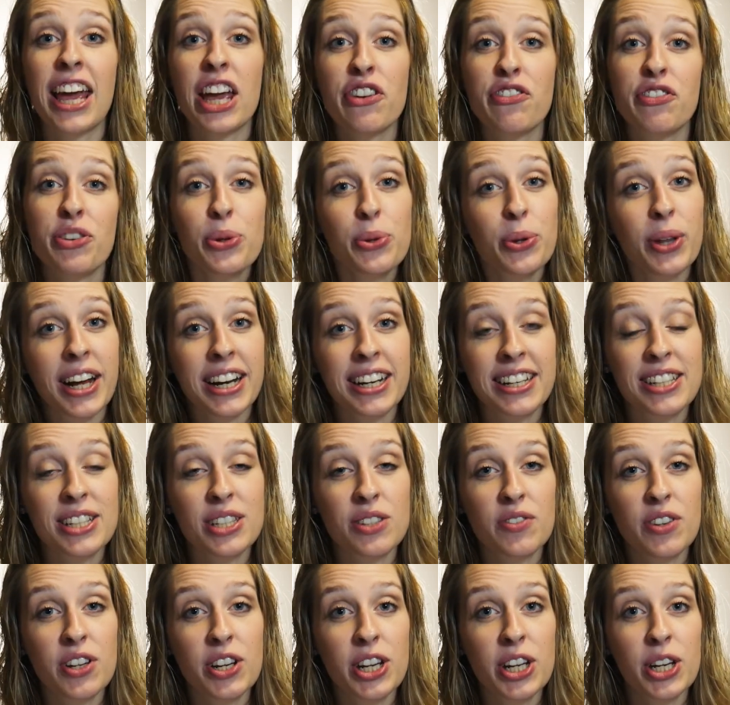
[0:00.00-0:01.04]
If you liked
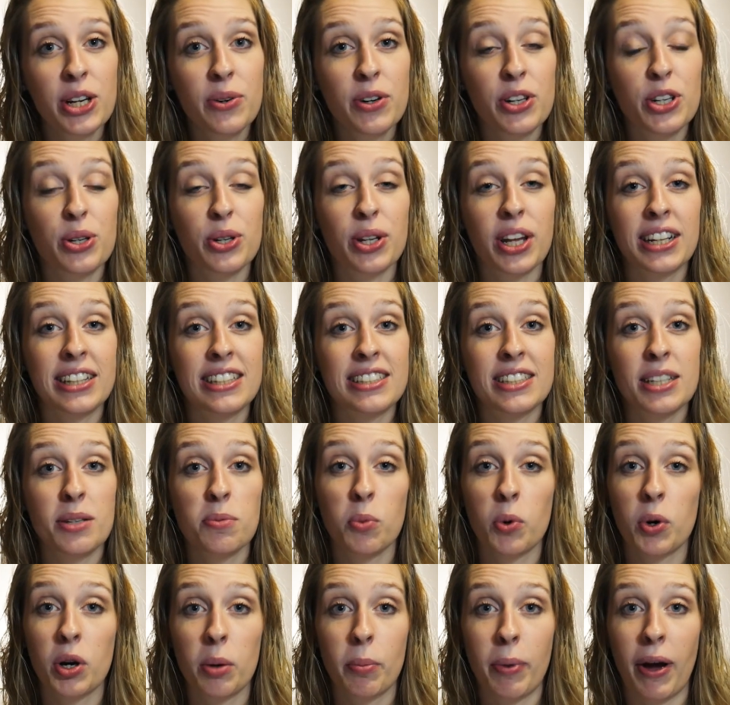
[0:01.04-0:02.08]
this video and you'd like to see
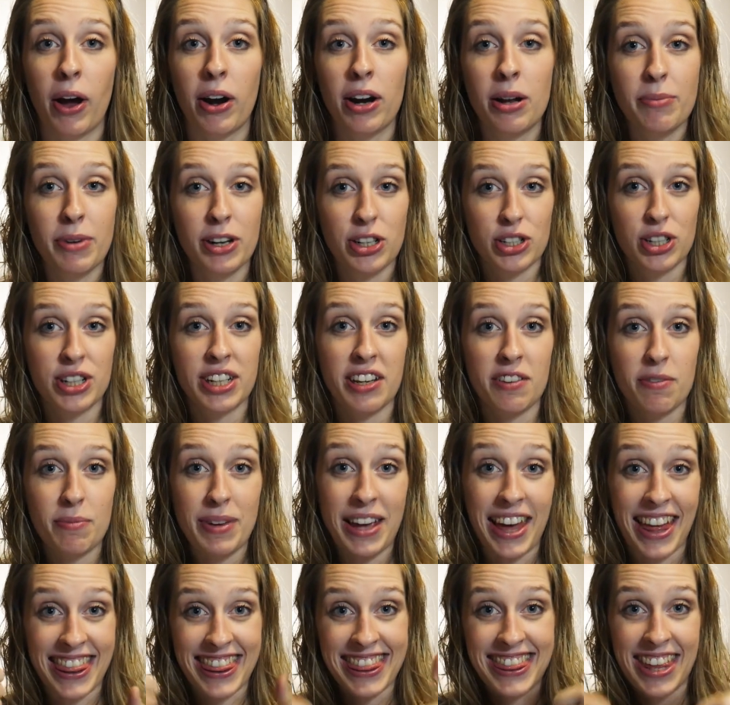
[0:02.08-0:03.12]
more about it, make sure to give
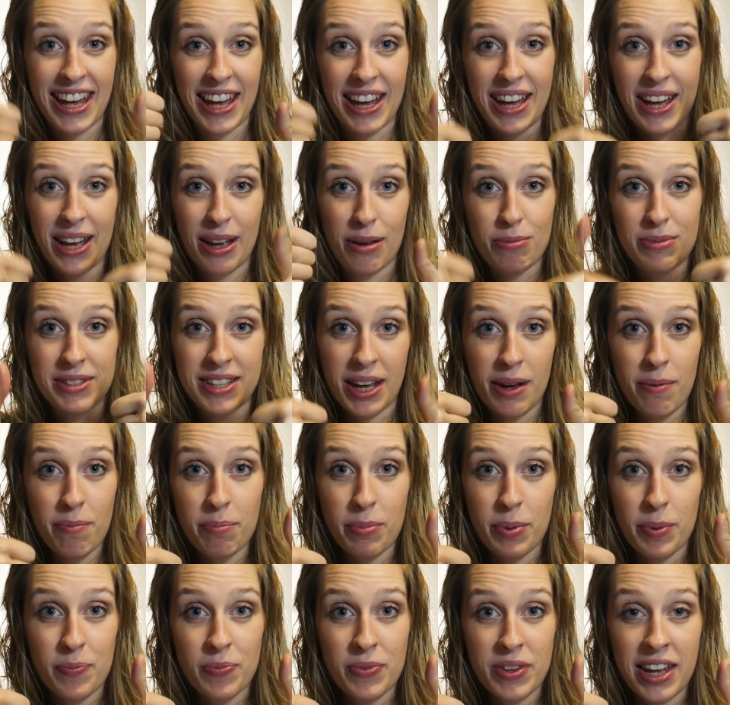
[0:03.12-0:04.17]
me a thumbs up,
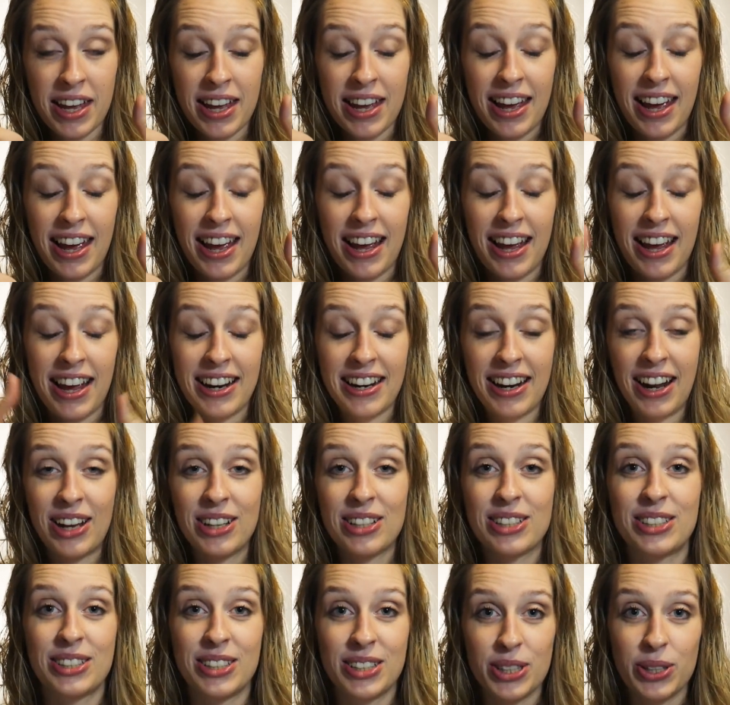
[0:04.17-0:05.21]
and I'll
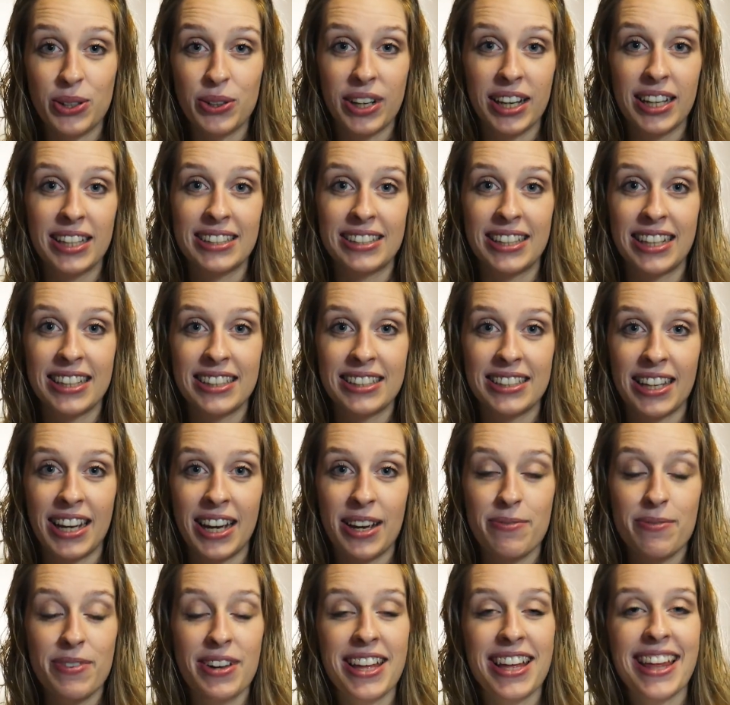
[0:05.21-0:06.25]
see you guys next time.